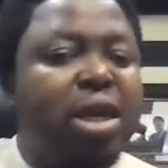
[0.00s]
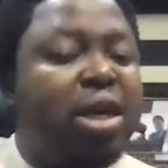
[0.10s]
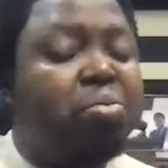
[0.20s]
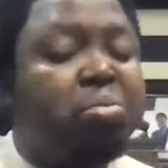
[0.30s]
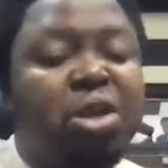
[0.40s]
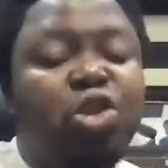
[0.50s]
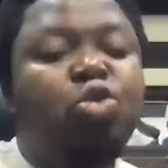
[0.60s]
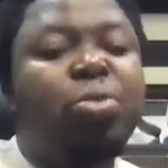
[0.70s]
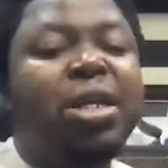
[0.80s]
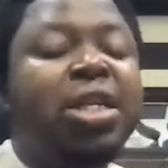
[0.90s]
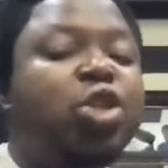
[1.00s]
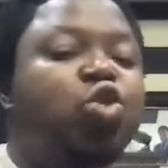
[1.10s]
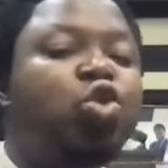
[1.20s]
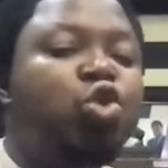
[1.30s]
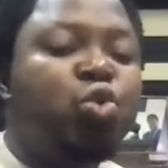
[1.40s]
It means you may need
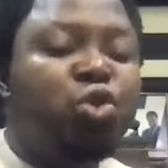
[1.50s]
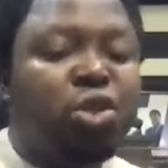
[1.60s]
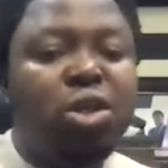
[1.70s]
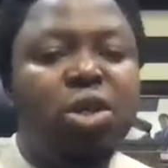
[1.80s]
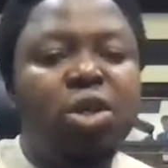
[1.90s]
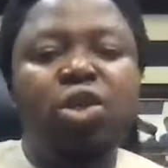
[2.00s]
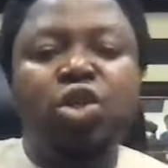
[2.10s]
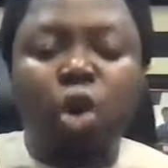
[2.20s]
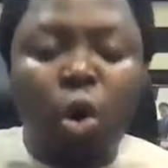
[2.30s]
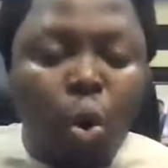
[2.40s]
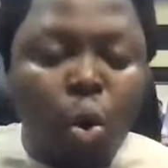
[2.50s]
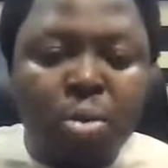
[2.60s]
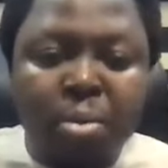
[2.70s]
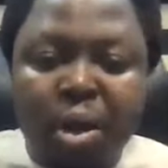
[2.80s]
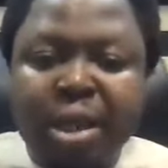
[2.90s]
to use your
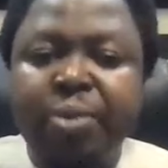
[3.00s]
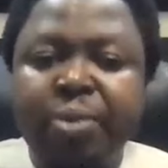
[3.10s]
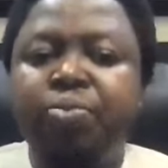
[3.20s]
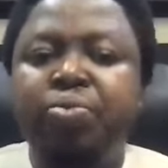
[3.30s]
own money.